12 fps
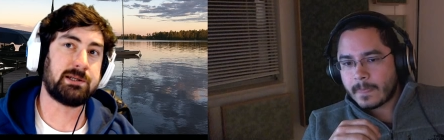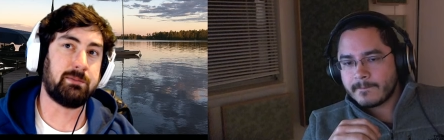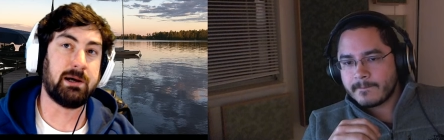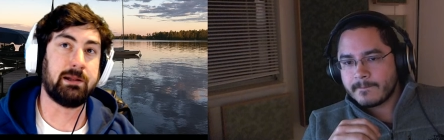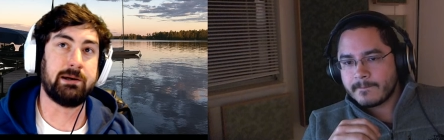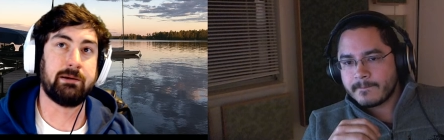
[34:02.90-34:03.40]
Speaker 1: in my
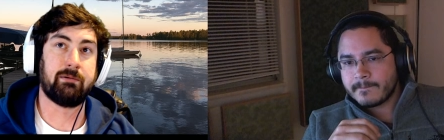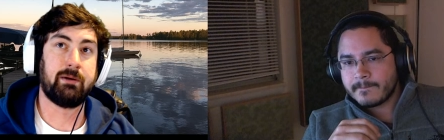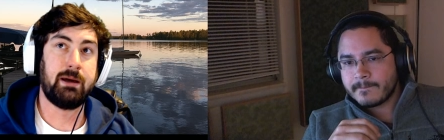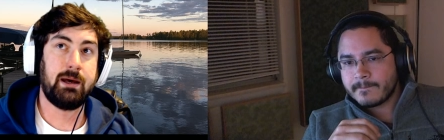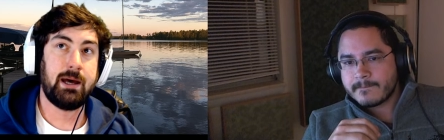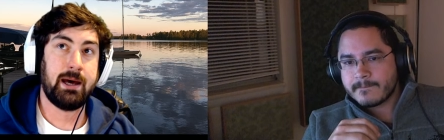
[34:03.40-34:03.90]
life,
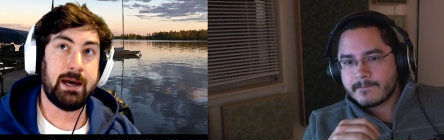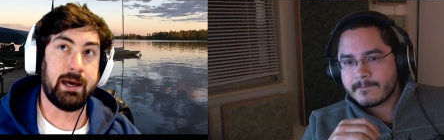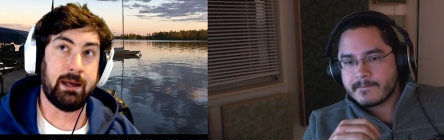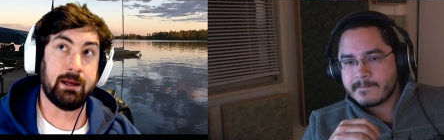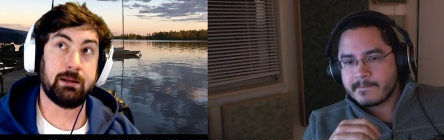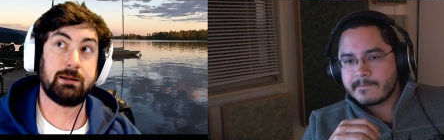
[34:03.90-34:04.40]

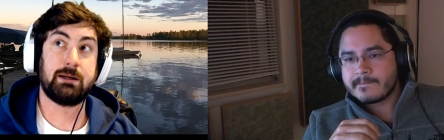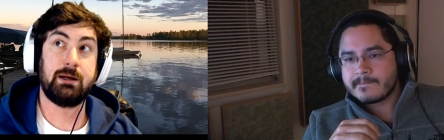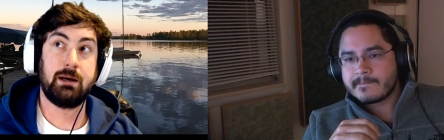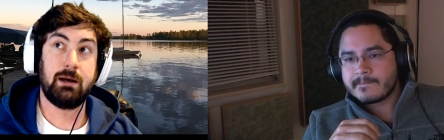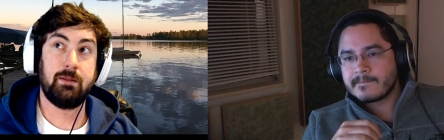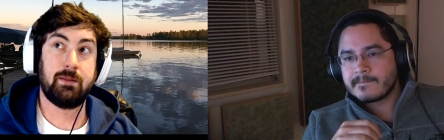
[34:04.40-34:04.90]
and
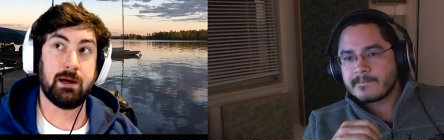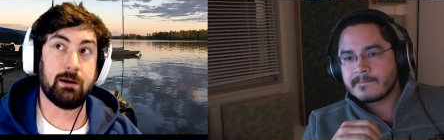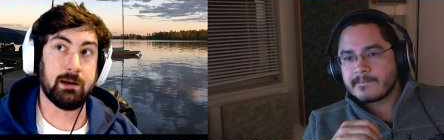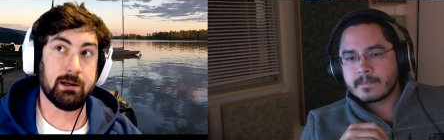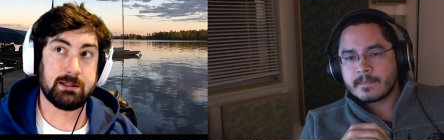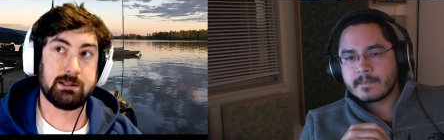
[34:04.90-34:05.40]
they are
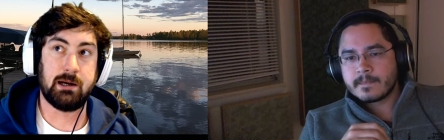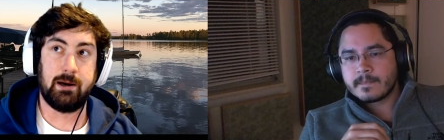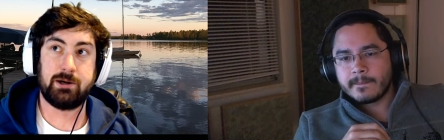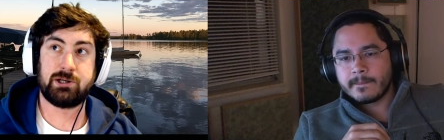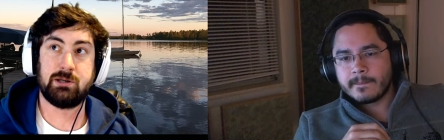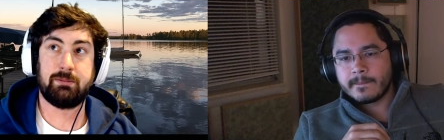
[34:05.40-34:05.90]
not
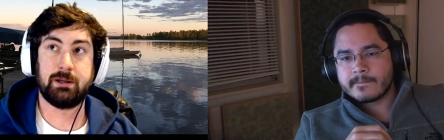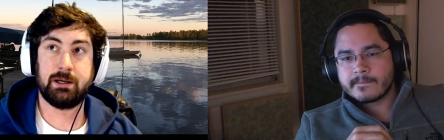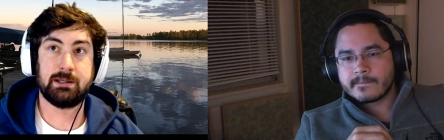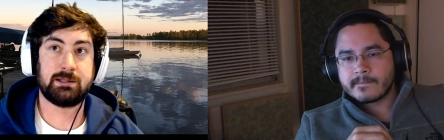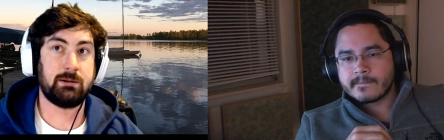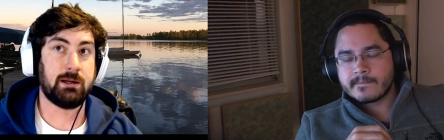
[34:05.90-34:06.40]
scholarship
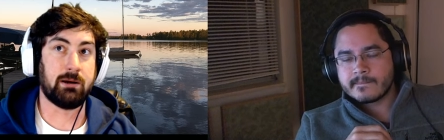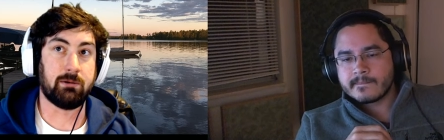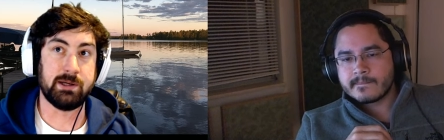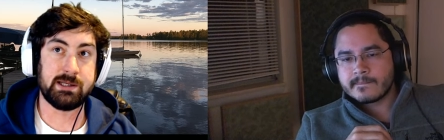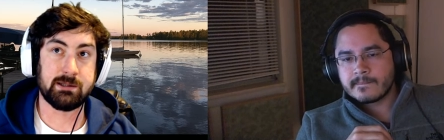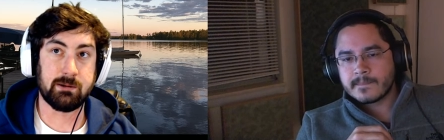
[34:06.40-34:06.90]
links. They're not
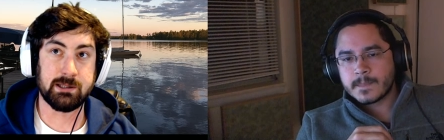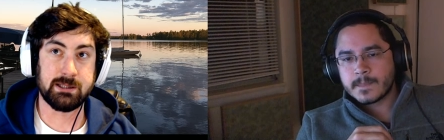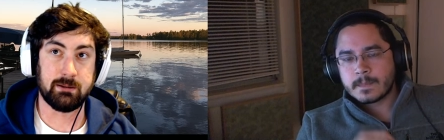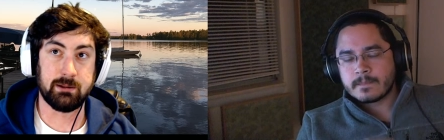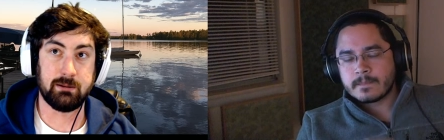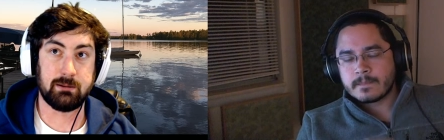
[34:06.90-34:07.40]
resource
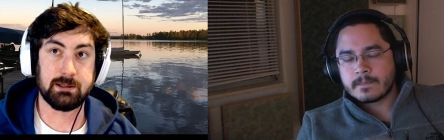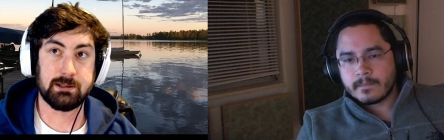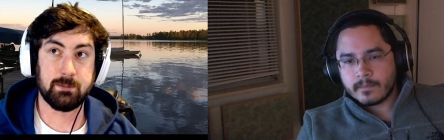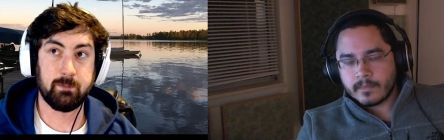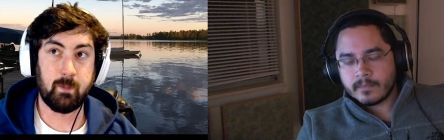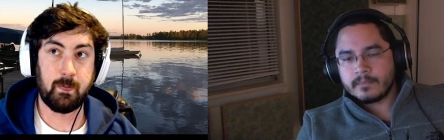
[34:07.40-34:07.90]
links.
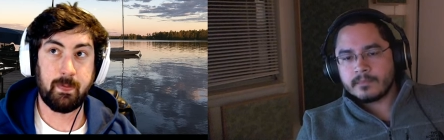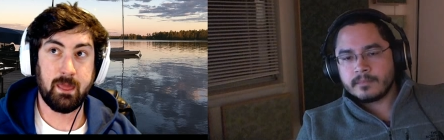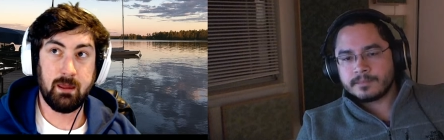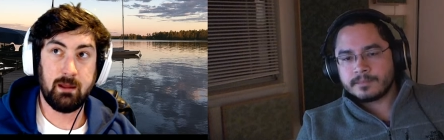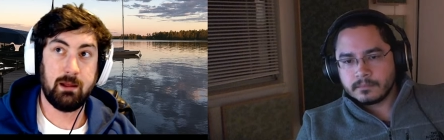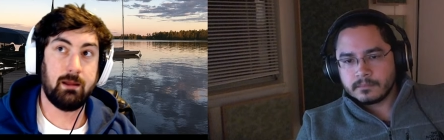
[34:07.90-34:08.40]

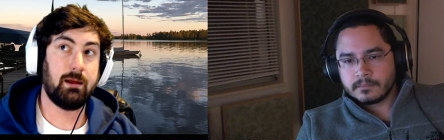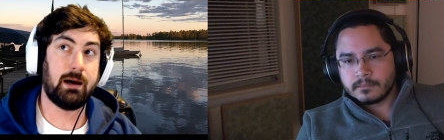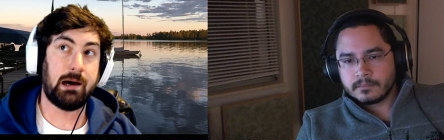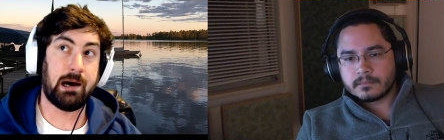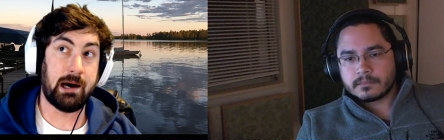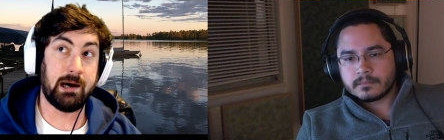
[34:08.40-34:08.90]

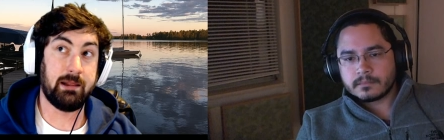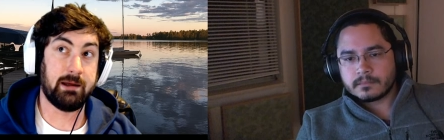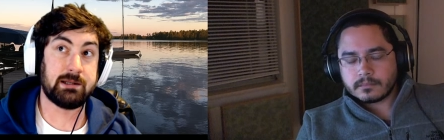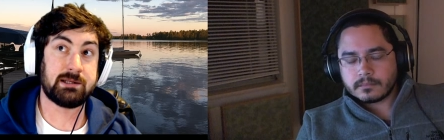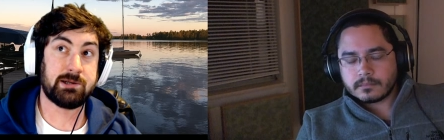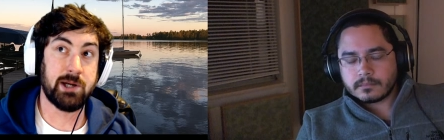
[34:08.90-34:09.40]
I like
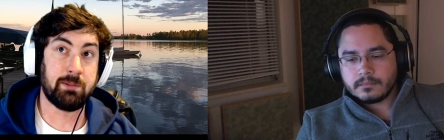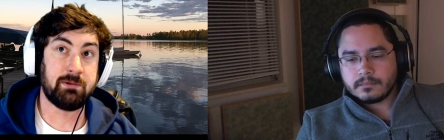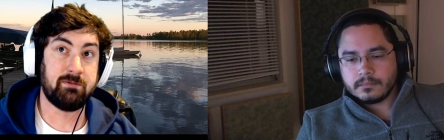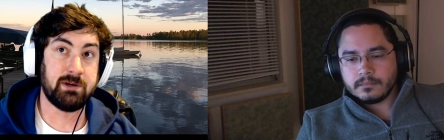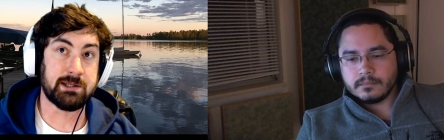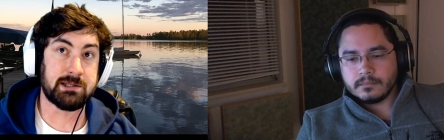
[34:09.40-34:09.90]
straight up
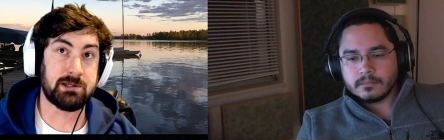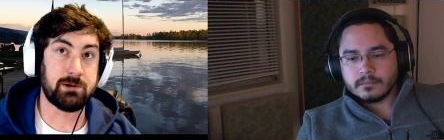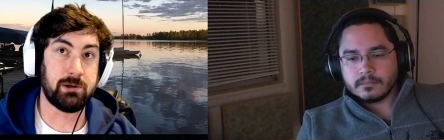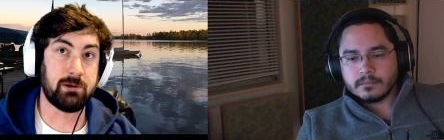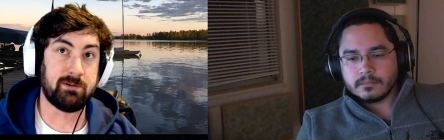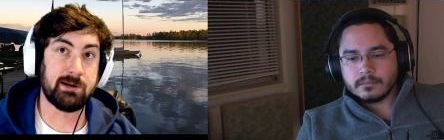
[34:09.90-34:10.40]
convinced two
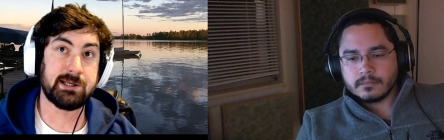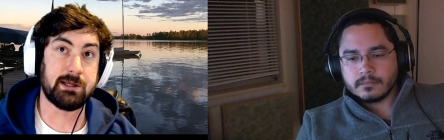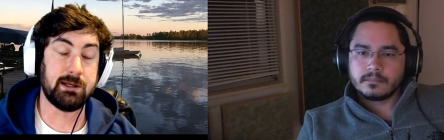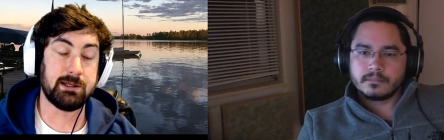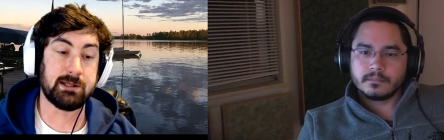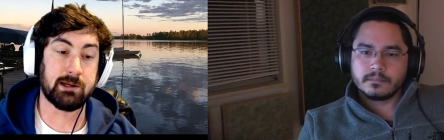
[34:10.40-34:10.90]

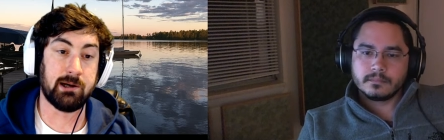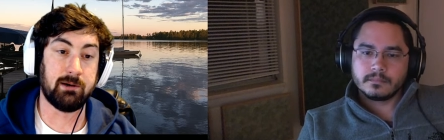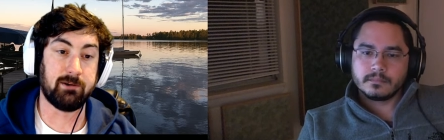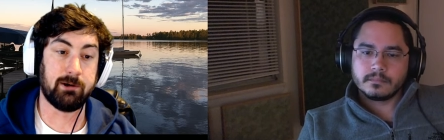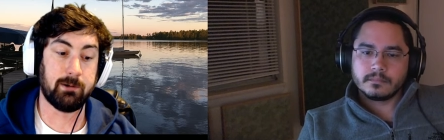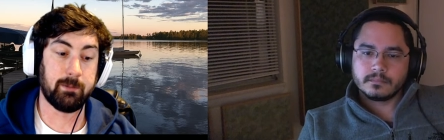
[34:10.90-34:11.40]
universities to
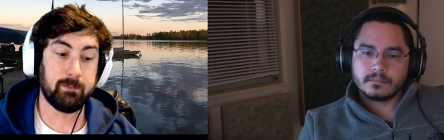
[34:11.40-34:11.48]
cover